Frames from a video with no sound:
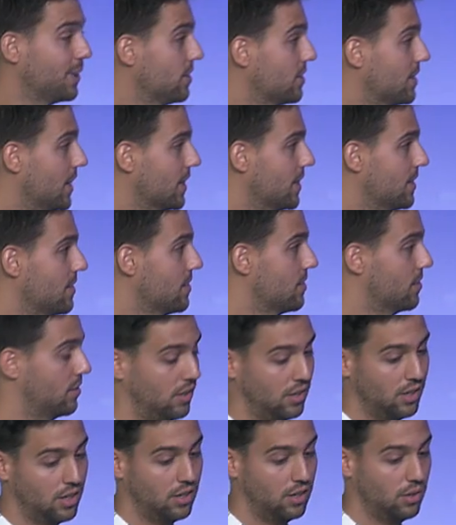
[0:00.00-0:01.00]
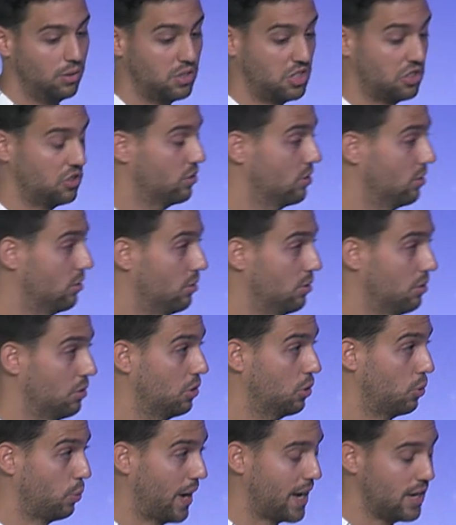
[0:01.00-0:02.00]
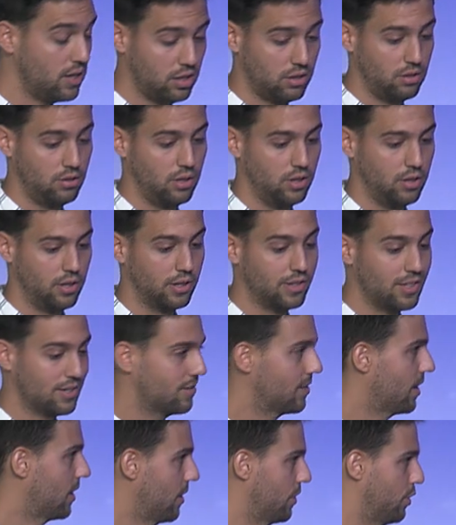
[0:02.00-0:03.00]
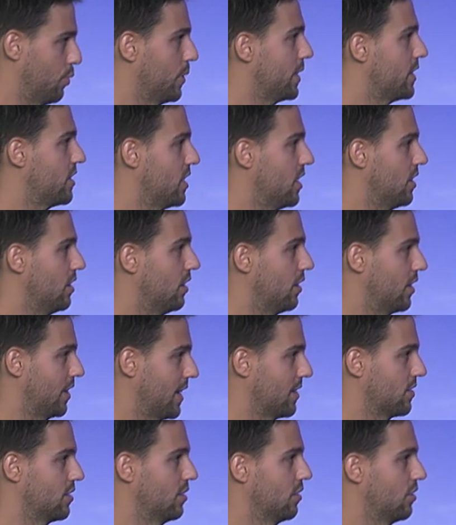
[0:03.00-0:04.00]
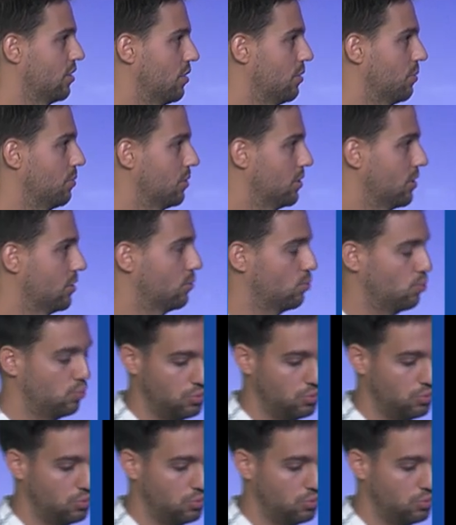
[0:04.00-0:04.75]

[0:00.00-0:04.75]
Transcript: milliseconds, which is great. Pretty good. And this is on a 3G connection too, yep. which is